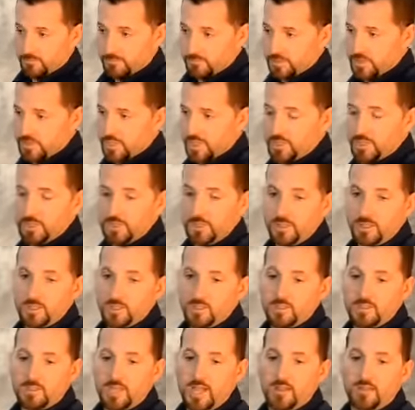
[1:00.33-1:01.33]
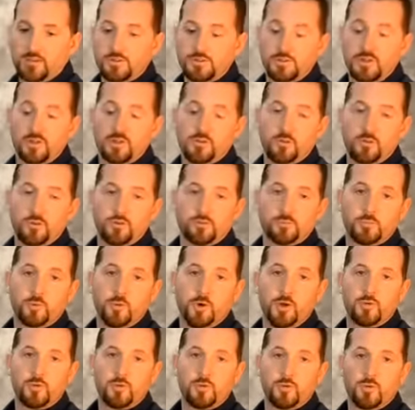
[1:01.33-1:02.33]
essentially the southernmost
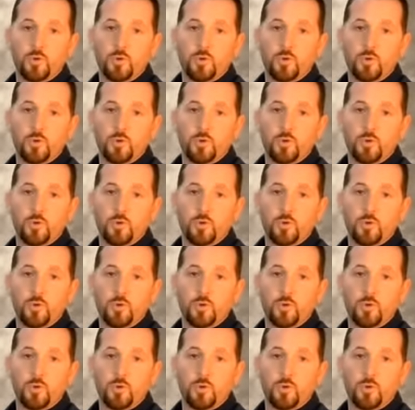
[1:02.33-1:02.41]
point where the